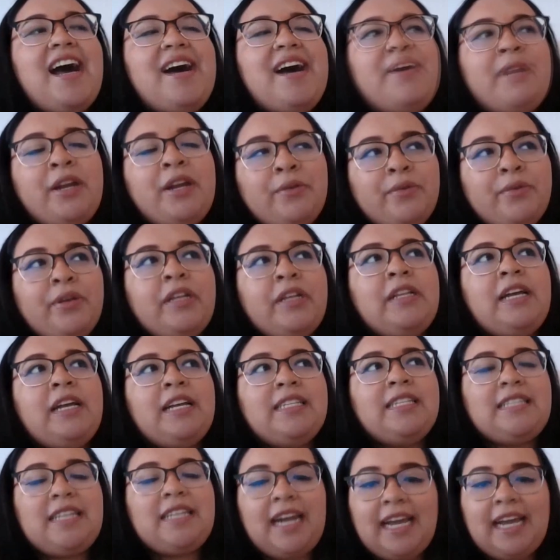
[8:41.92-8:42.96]
But I
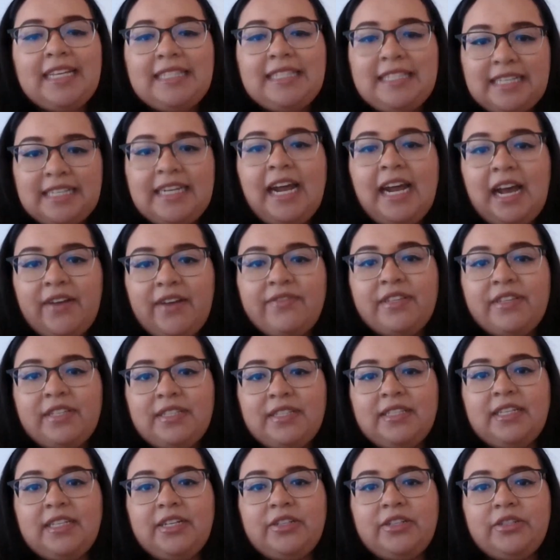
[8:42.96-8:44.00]
realized that I did have the
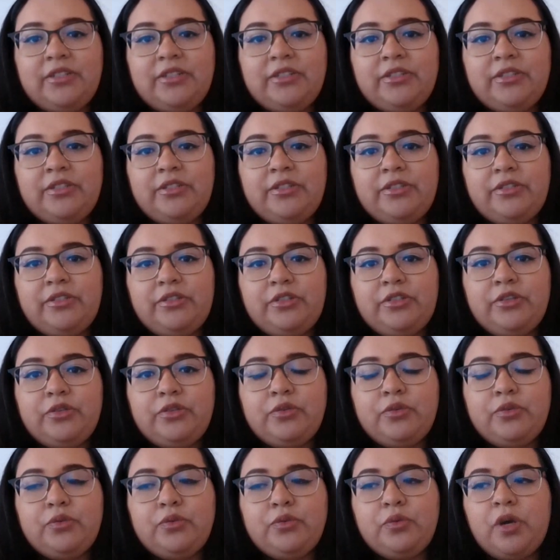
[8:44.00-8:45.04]
skills
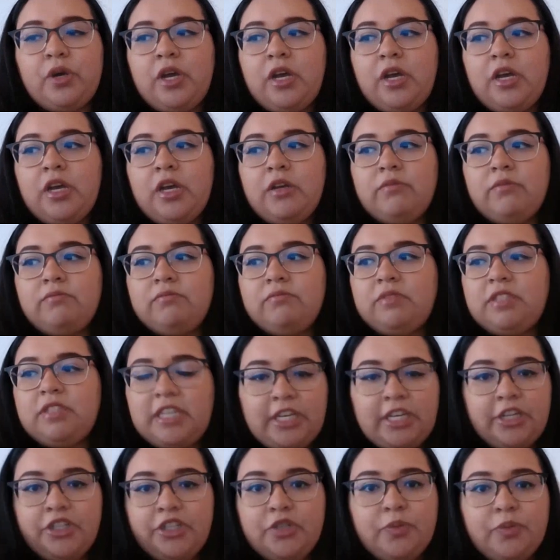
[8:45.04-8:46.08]
to
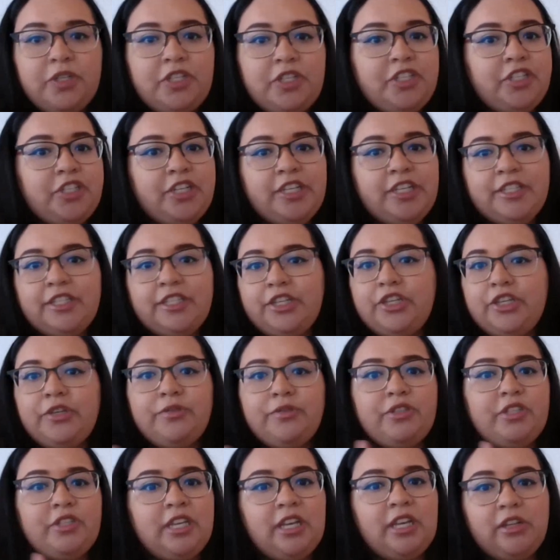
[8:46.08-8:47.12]
teach, which is a
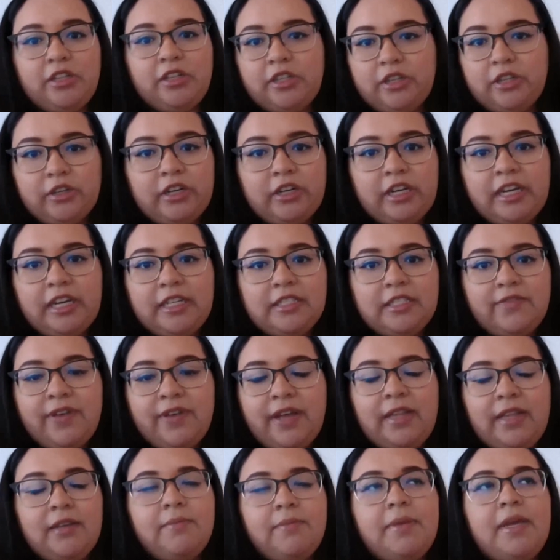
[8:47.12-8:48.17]
huge skill in learning and
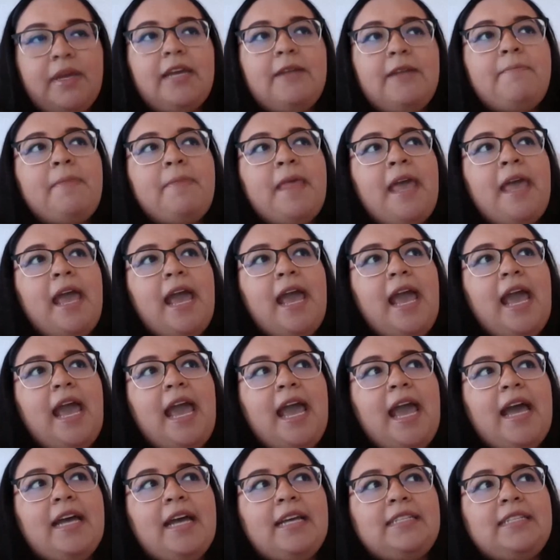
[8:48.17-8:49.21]
development.
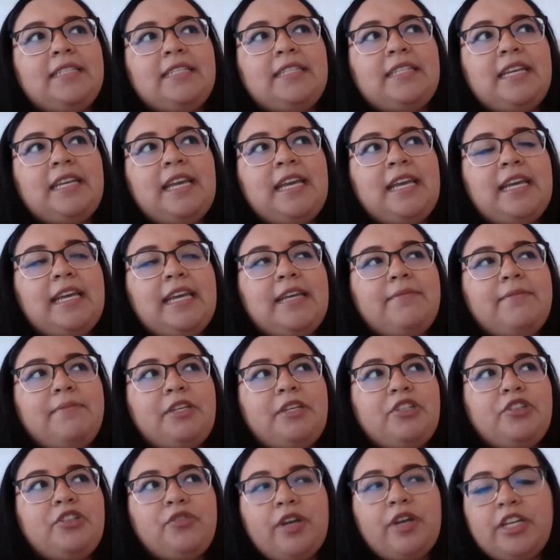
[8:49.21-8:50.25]
And it can
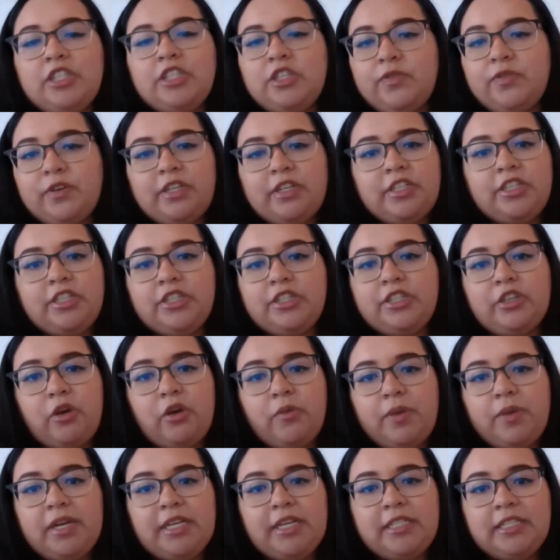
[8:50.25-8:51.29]
be transferred into
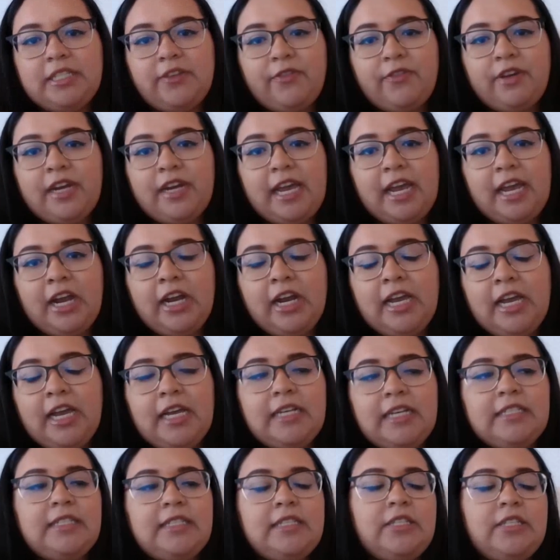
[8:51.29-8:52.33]
so many different
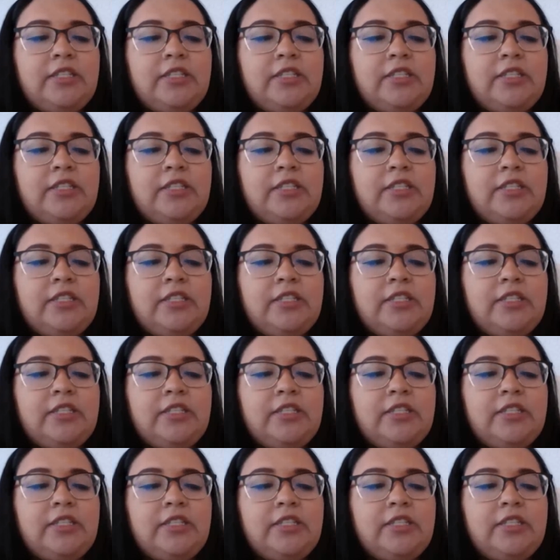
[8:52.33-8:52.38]
areas.